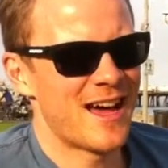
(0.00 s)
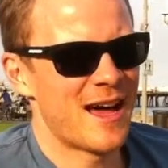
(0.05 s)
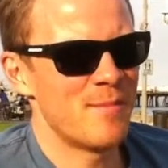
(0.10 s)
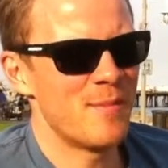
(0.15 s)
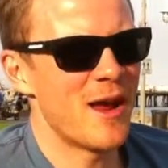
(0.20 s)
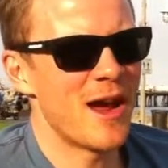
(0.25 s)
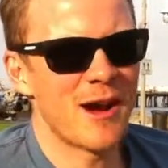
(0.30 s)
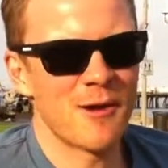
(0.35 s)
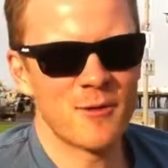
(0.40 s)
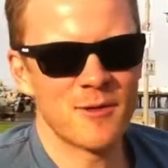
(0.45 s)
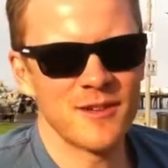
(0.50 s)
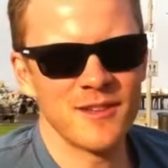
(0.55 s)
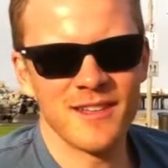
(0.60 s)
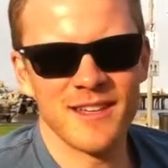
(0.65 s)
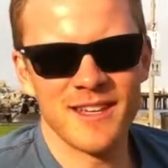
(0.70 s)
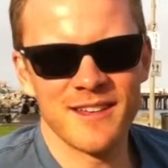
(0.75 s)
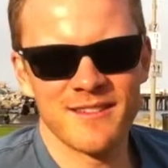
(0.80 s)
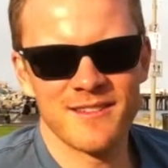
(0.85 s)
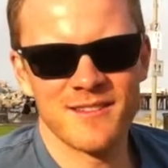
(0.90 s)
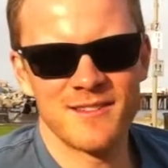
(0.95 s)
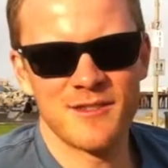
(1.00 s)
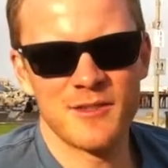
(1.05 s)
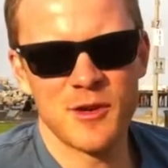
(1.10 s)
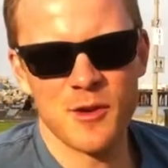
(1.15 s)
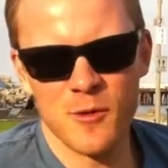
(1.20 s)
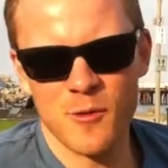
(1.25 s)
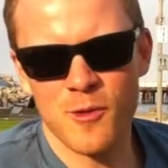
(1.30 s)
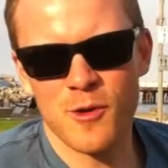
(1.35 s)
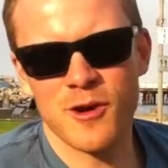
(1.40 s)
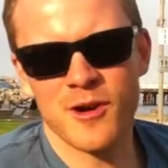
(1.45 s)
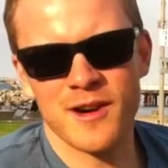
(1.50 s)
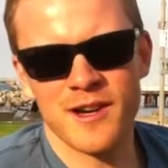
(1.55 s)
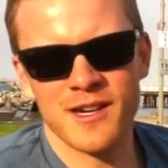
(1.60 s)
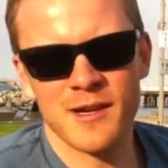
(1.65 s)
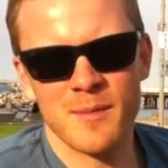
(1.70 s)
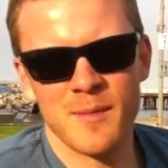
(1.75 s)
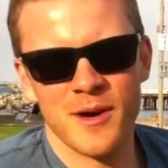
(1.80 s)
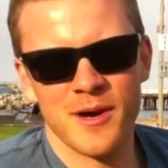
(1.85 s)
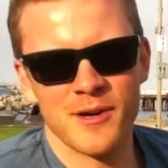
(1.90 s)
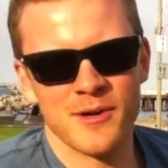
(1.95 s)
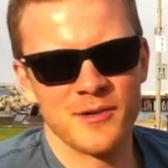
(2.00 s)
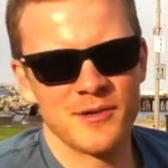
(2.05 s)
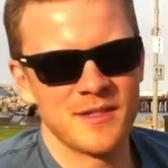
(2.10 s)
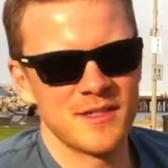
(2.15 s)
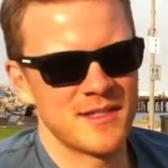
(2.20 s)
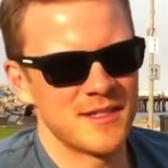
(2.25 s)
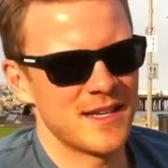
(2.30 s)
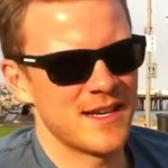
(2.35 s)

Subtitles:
I'm not really too worried about